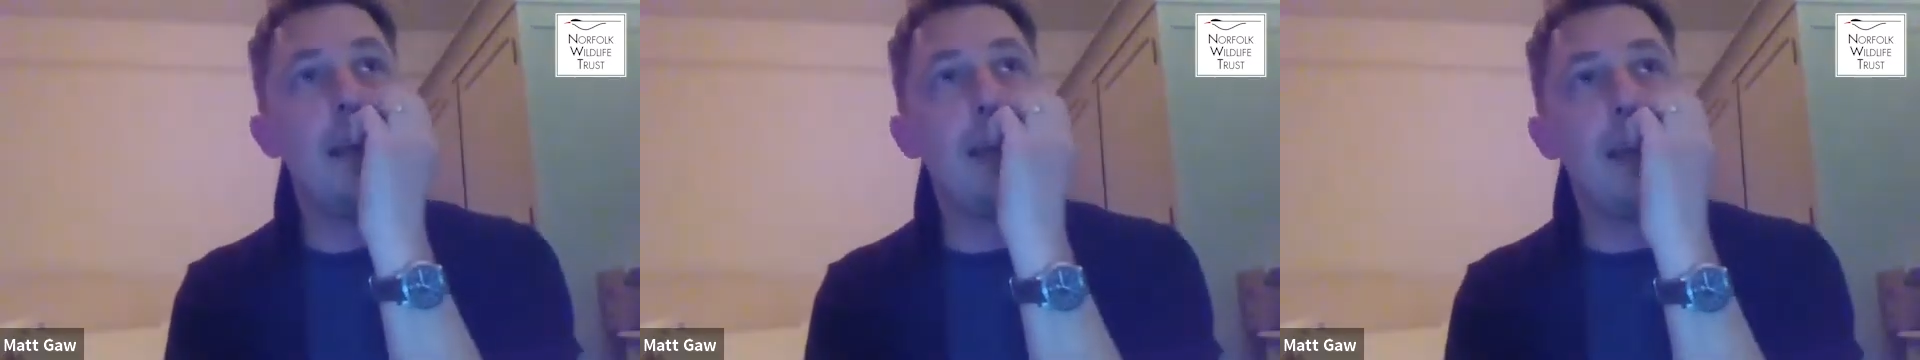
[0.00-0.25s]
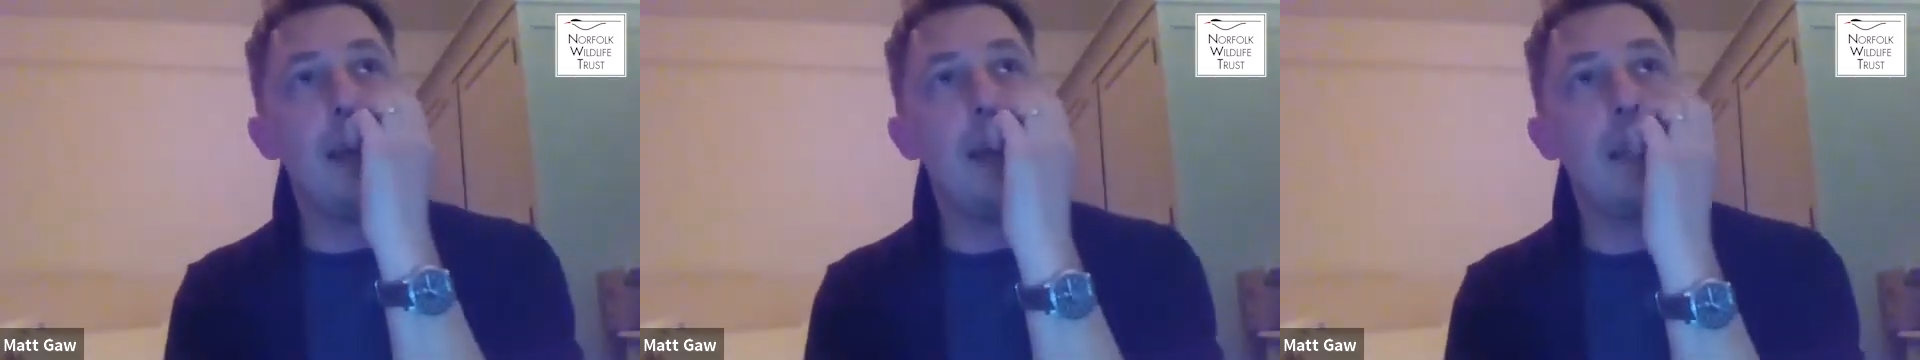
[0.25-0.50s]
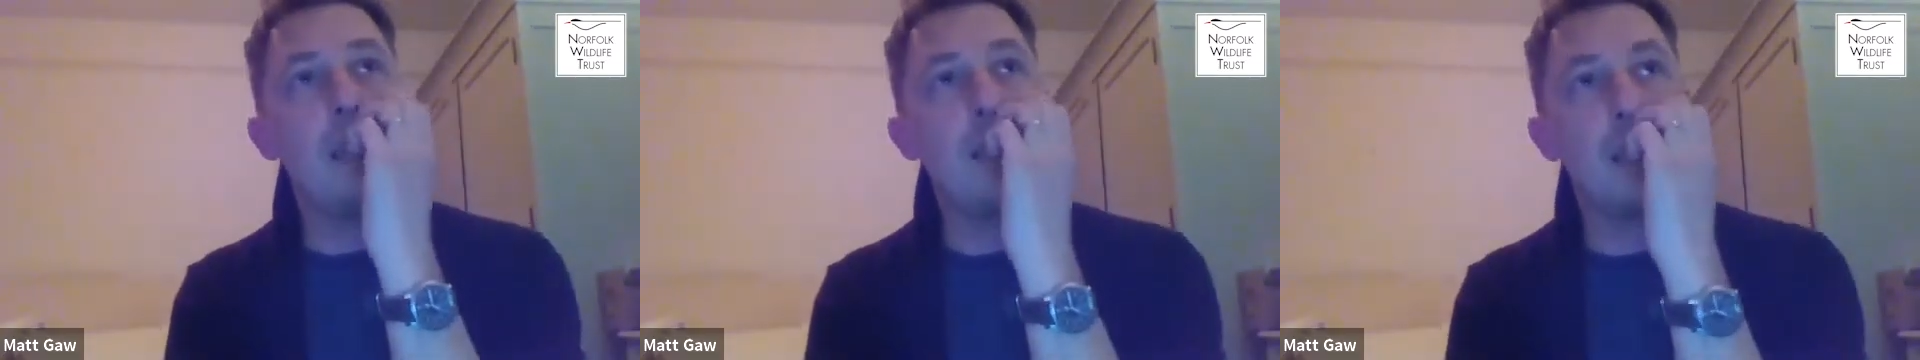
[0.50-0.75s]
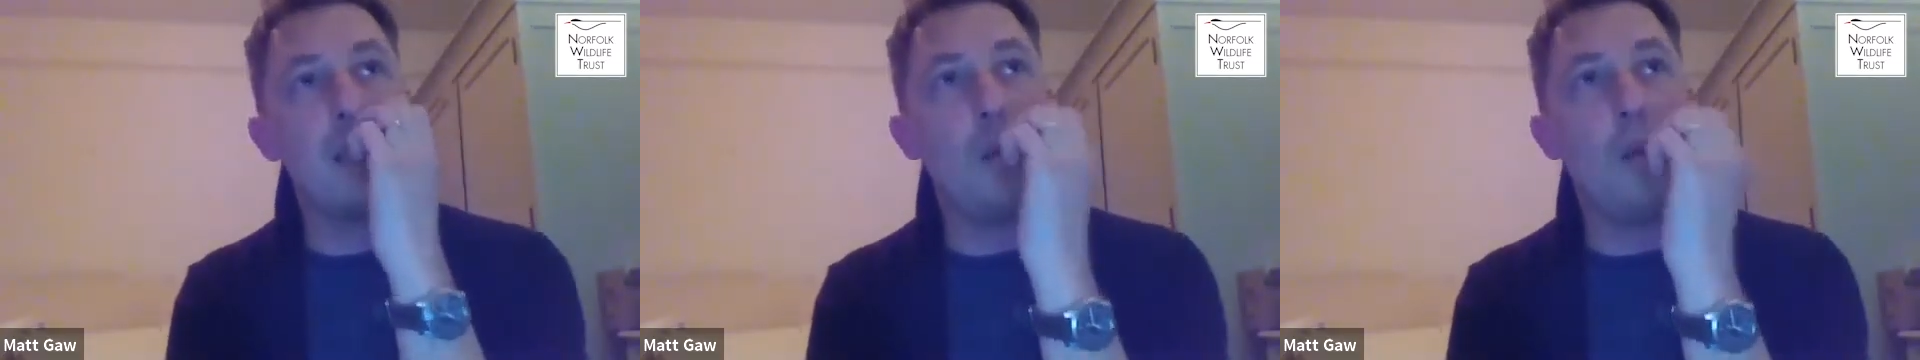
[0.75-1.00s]
it
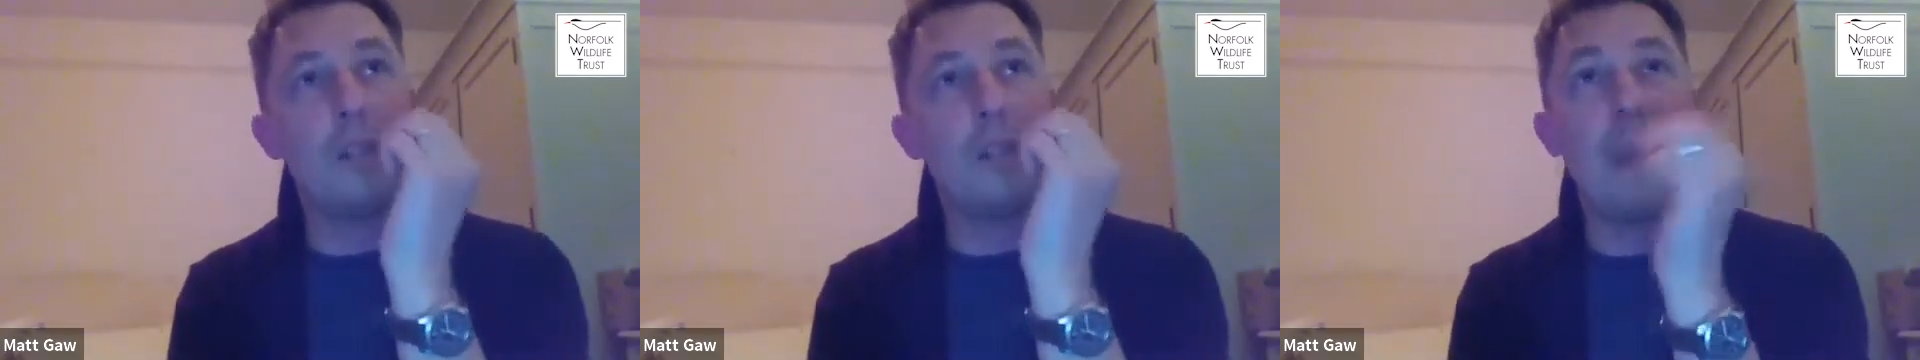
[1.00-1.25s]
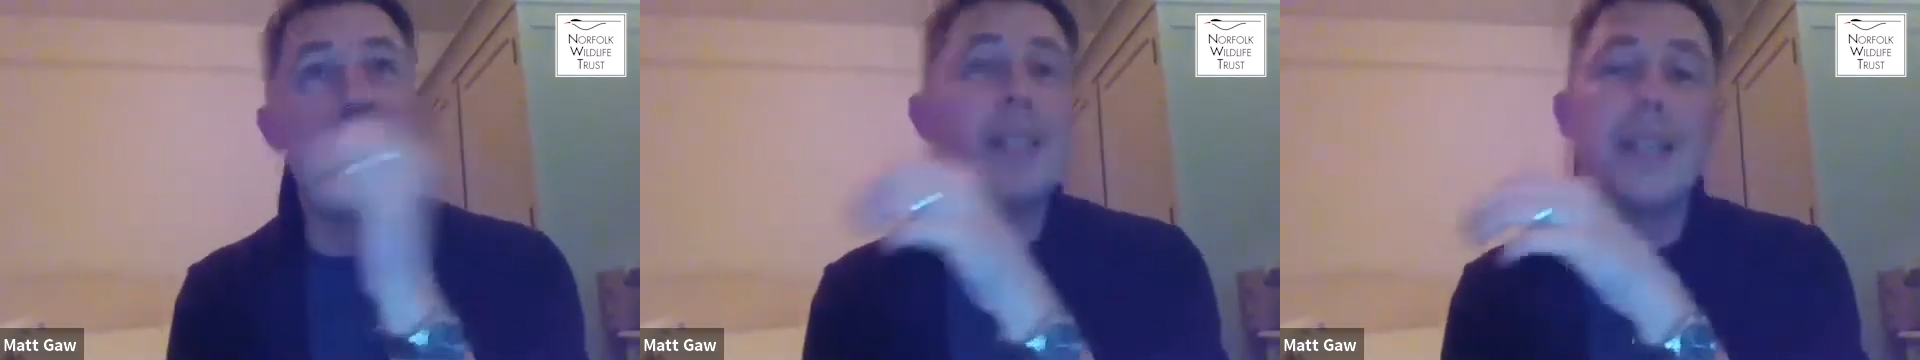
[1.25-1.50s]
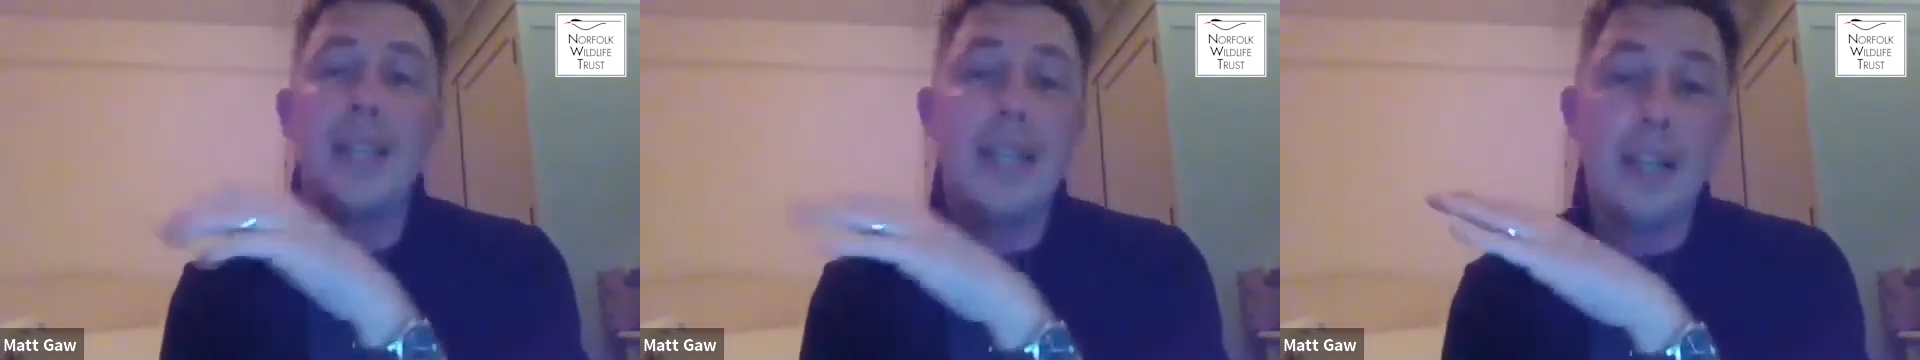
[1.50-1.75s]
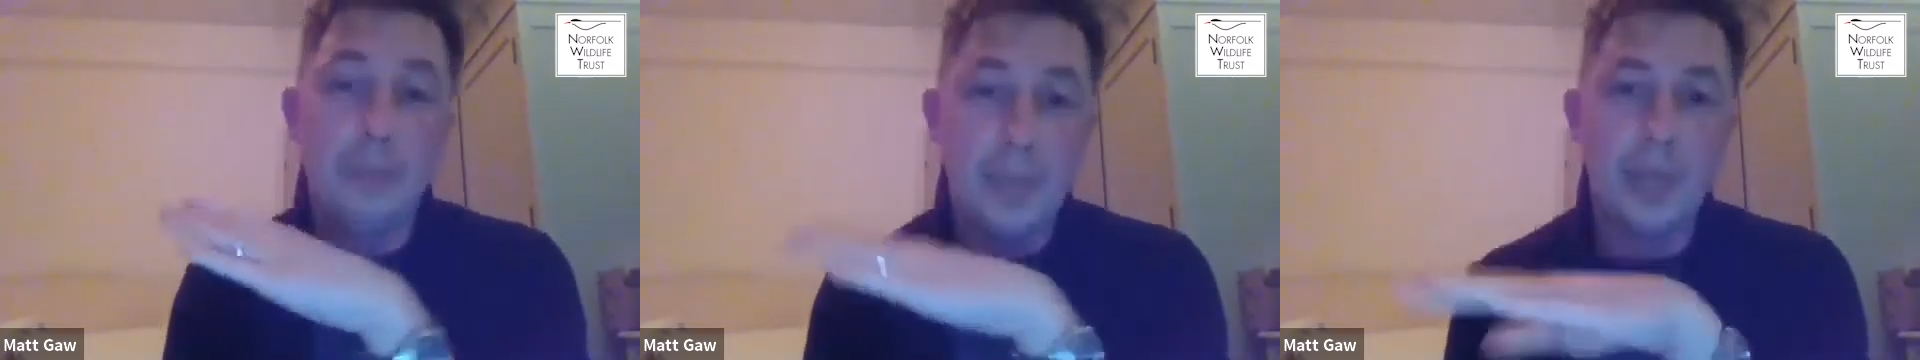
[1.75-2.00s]
was basically
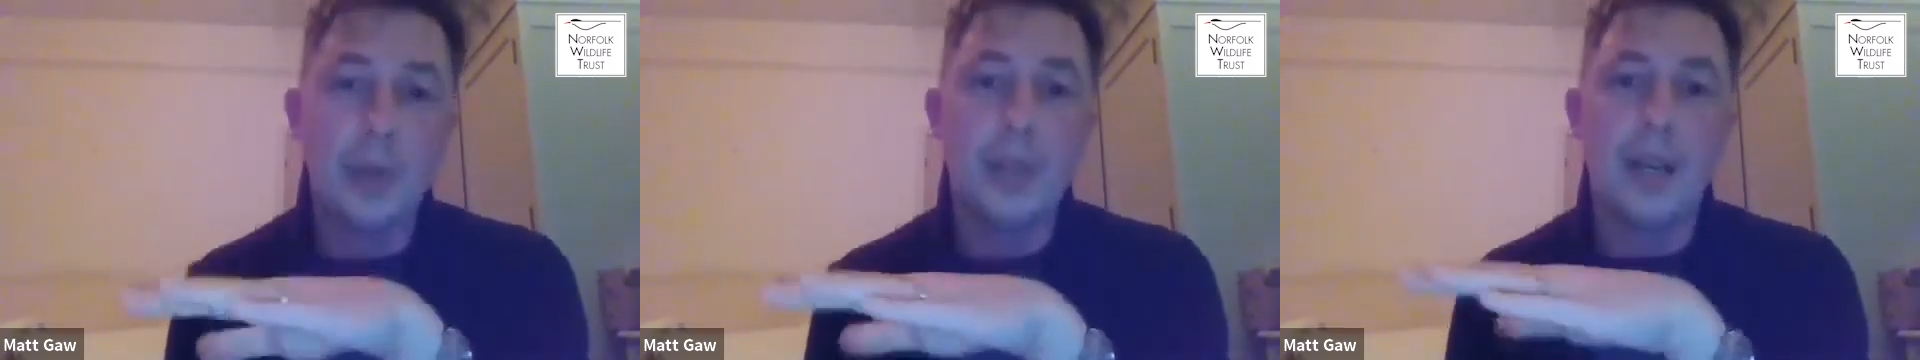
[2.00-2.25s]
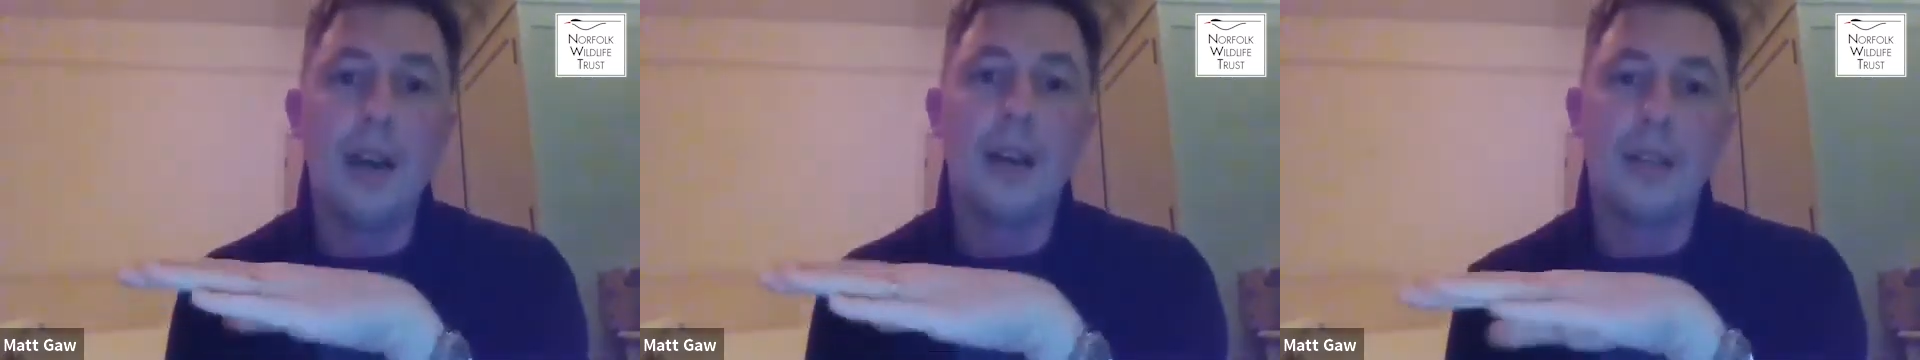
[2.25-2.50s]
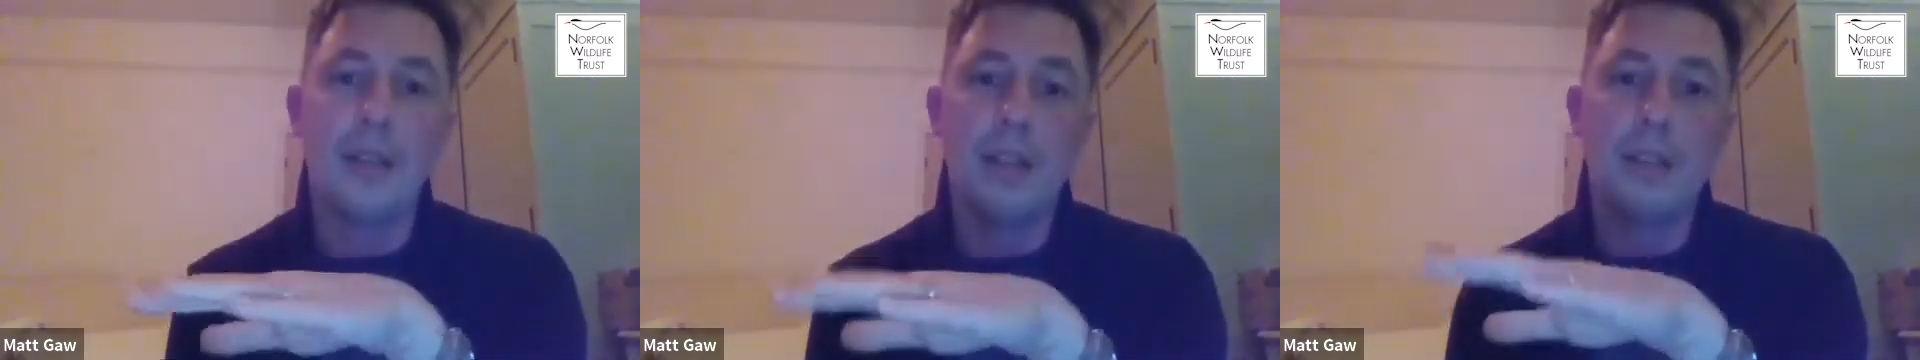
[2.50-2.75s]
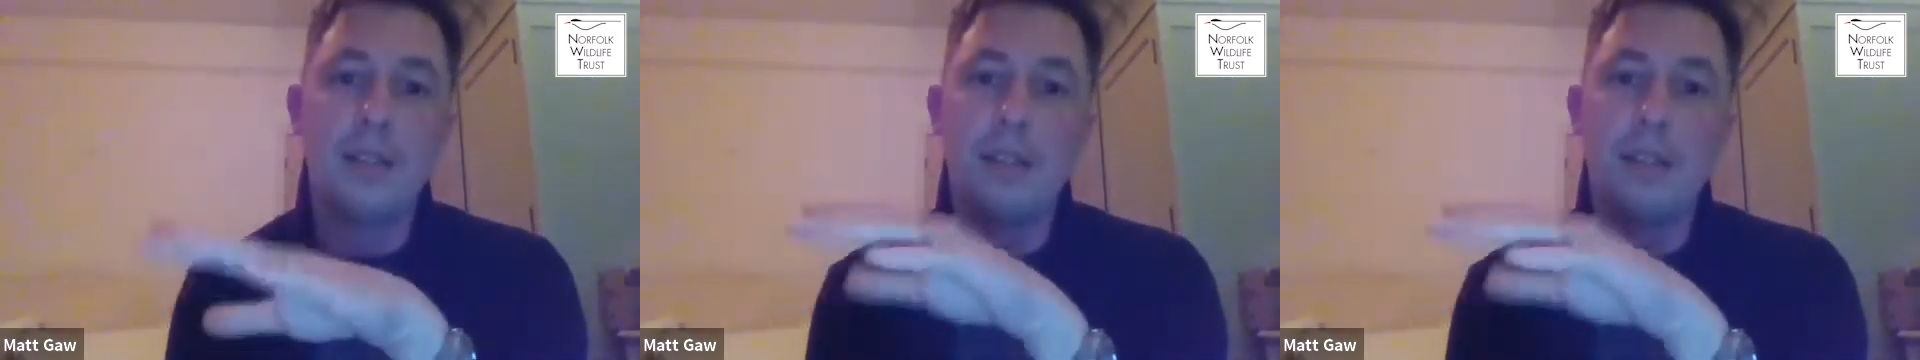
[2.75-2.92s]
like pure darkness.